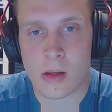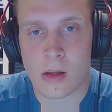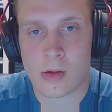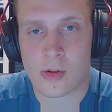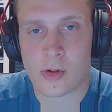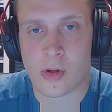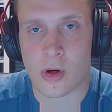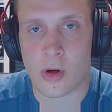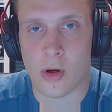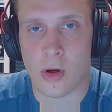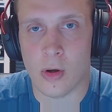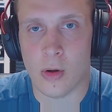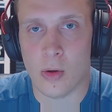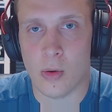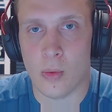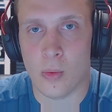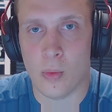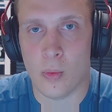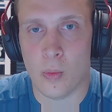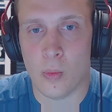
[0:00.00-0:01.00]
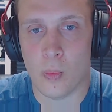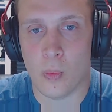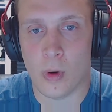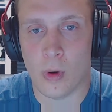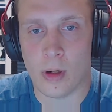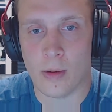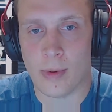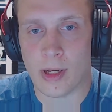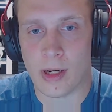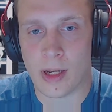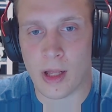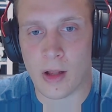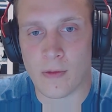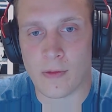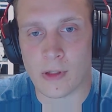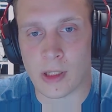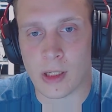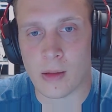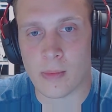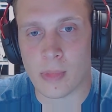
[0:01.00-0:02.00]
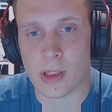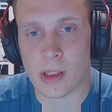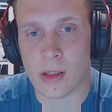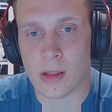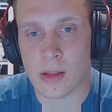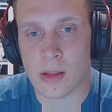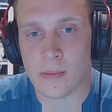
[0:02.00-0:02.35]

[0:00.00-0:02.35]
So what about Alpha Company?